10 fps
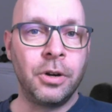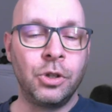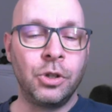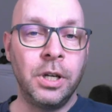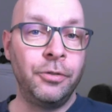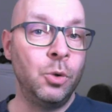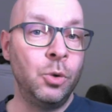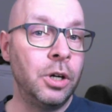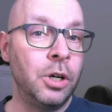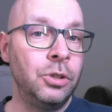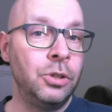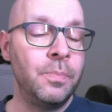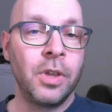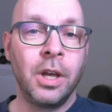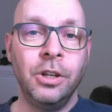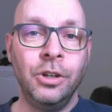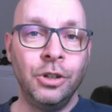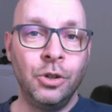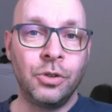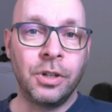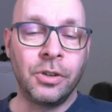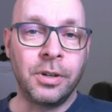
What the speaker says: So if you want to, you can use it as a